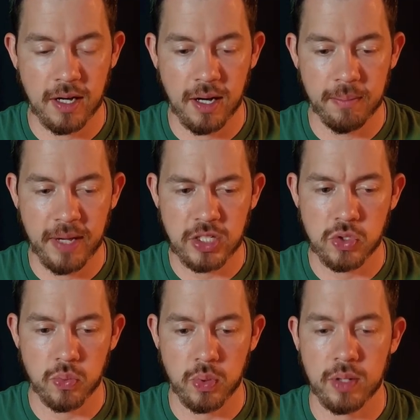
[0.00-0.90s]
makes
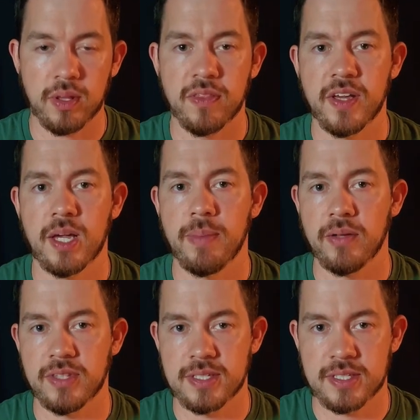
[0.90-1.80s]
you really think
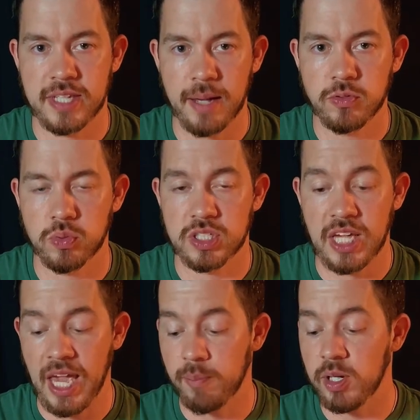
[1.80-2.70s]
about the steps, which
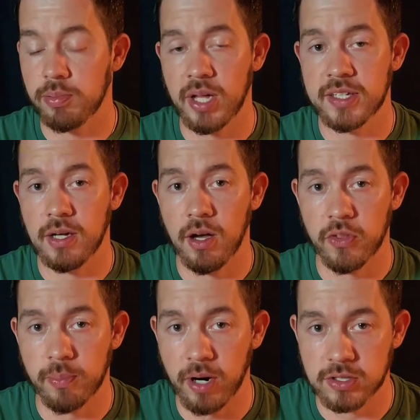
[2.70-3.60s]
can be applied to
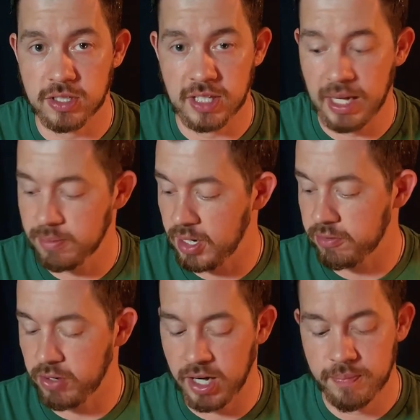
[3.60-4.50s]
other parts of the game
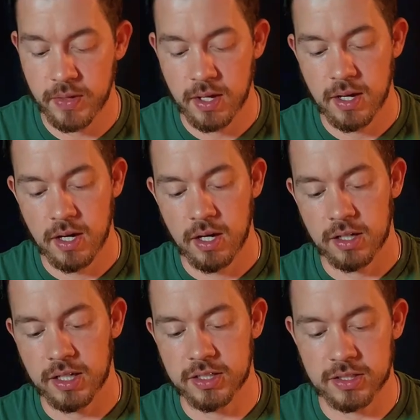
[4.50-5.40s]
dev, right?
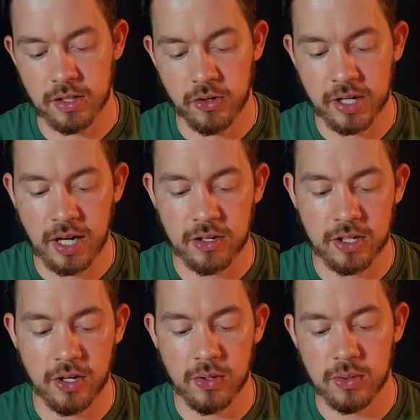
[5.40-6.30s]
Because learning how to
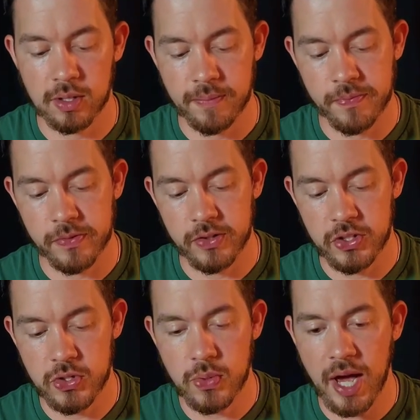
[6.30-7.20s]
code,
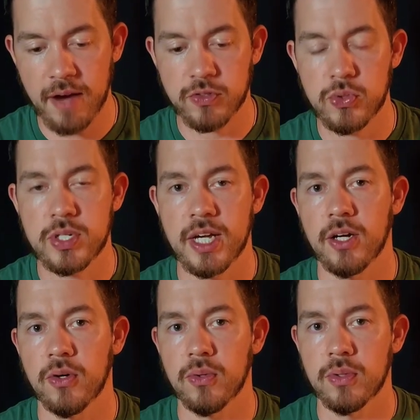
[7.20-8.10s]
you have to
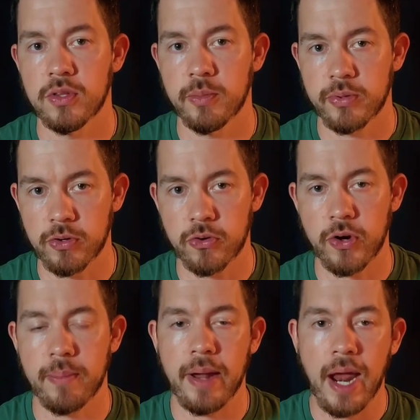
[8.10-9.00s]
tell the
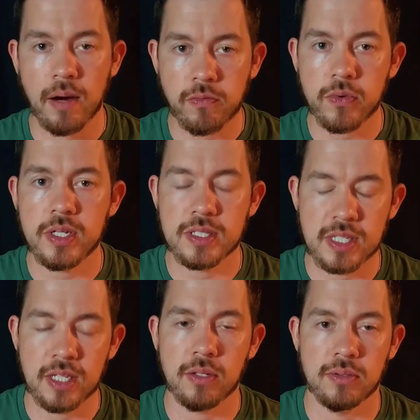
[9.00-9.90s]
program every
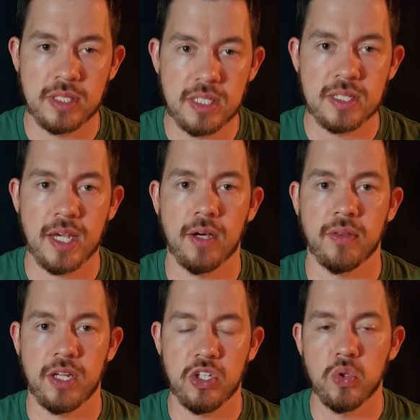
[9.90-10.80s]
single detail
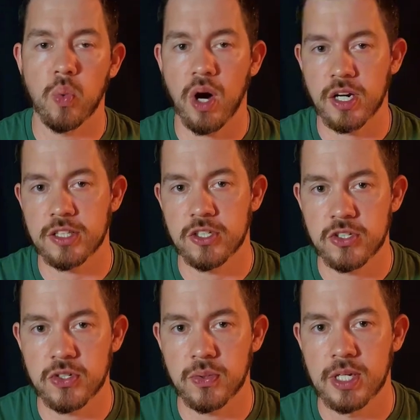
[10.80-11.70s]
that you want it to
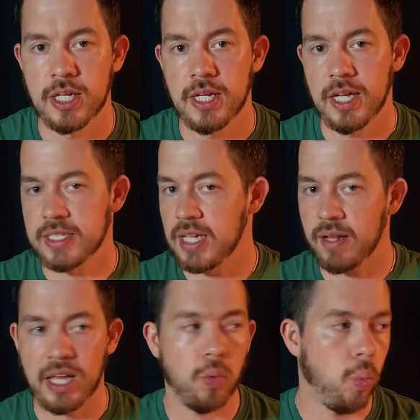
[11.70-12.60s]
do. It's not
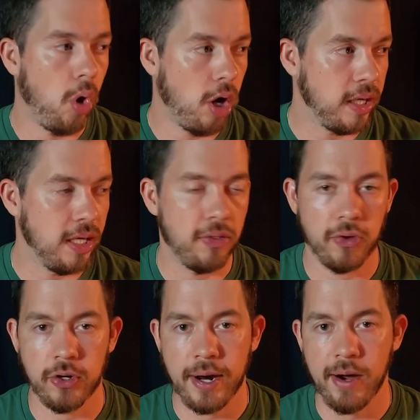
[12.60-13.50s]
like walking through
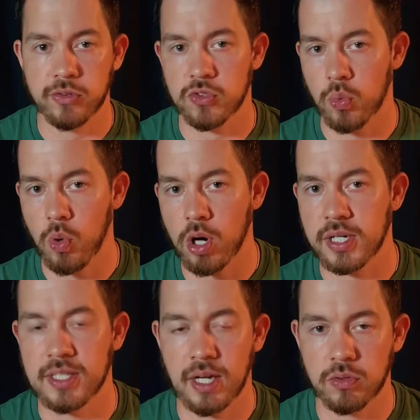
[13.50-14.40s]
your house or
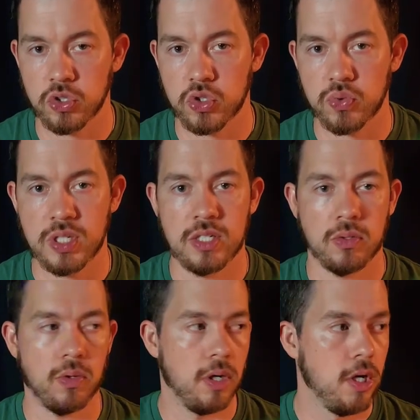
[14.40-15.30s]
walking down the street
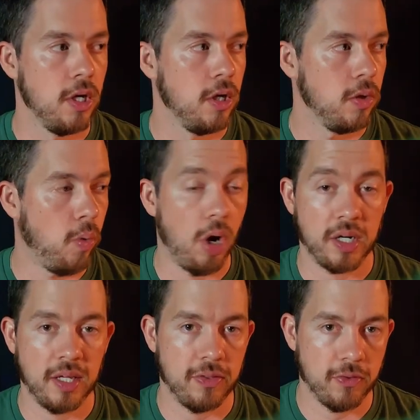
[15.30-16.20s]
or
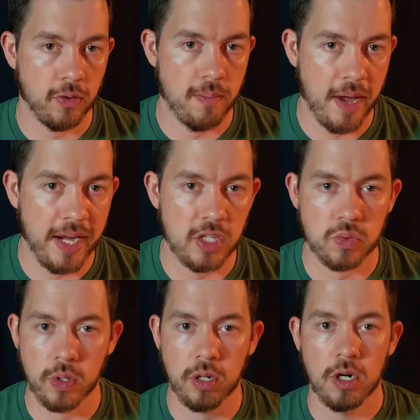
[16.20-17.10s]
walking through a maze
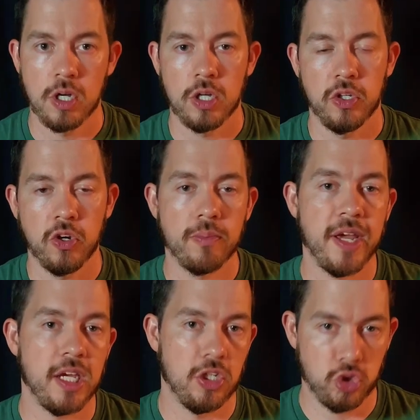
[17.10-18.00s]
where you're
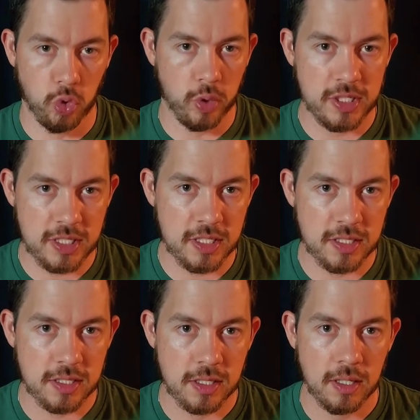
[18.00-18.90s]
making
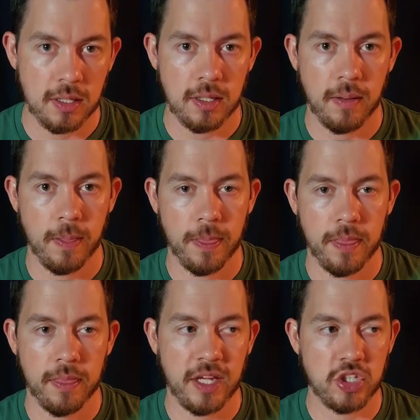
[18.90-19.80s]
choices
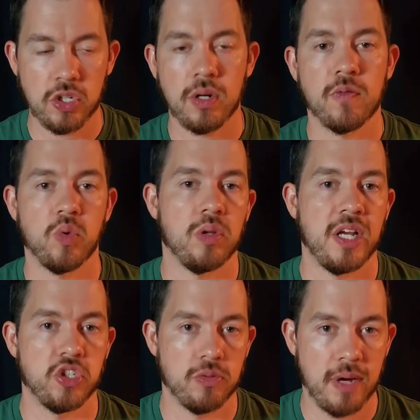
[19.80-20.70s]
that you don't even
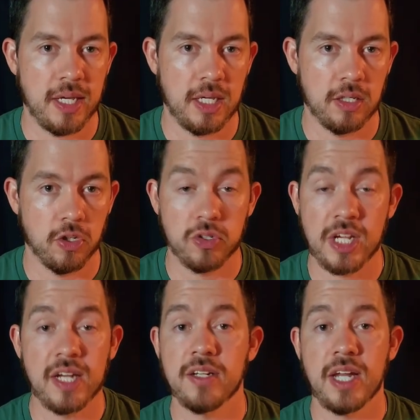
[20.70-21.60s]
realize you're making. Your
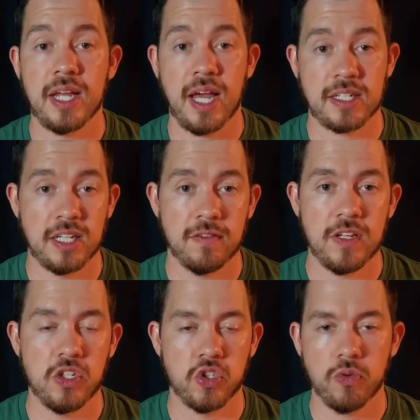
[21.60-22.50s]
day-to-day
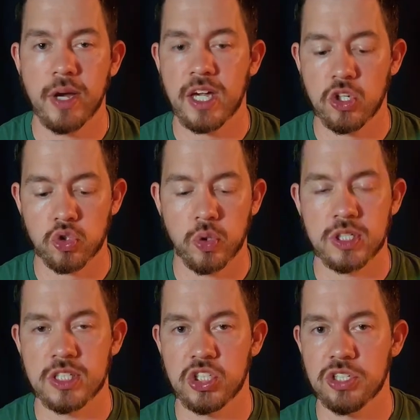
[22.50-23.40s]
activities, you're making
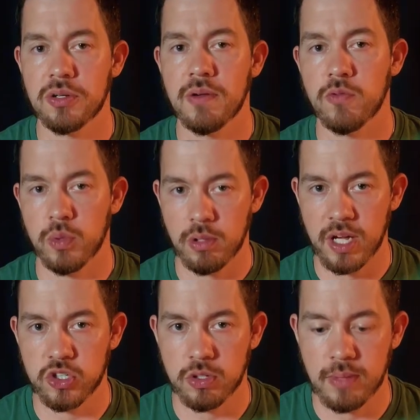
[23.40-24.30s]
choices you don't even
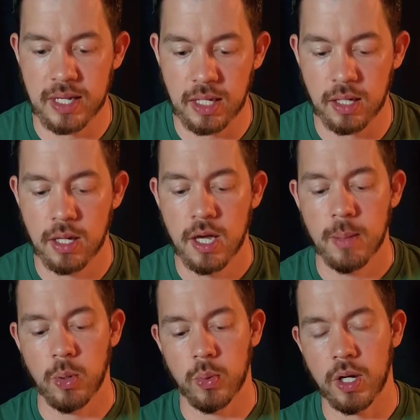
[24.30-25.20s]
realize you're making.
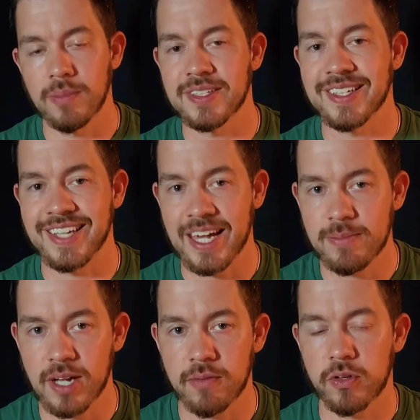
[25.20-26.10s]
But when it comes to game
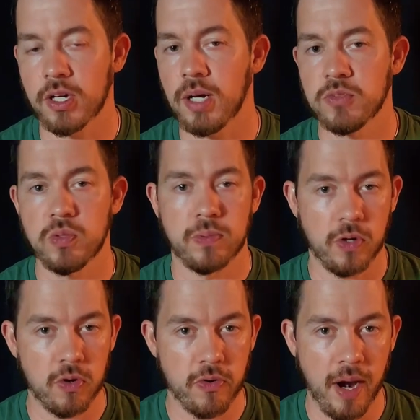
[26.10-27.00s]
dev, when it comes to
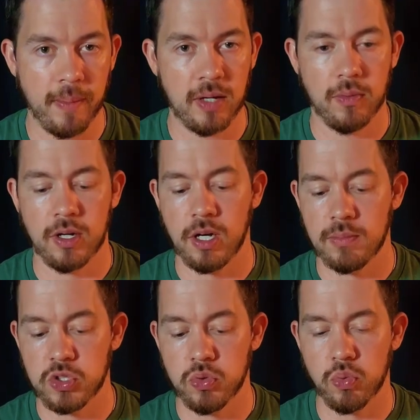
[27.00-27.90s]
programming, when it
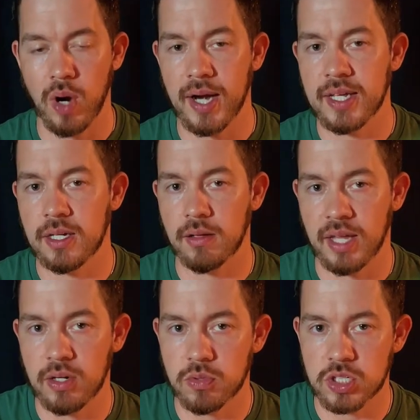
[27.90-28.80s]
comes to writing
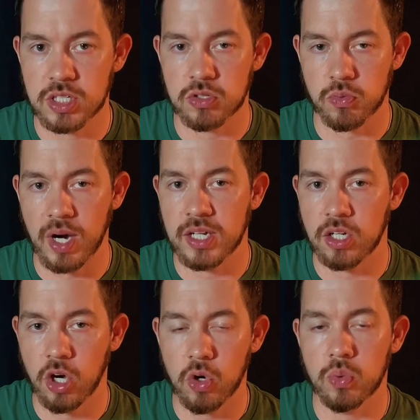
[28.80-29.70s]
languages or writing
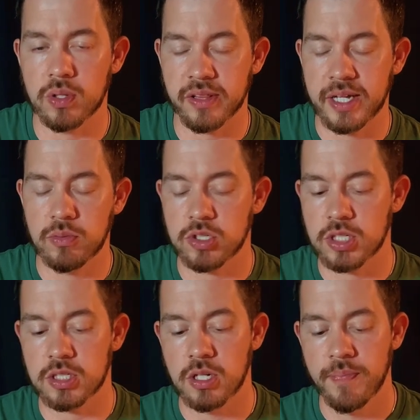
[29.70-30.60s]
code with languages,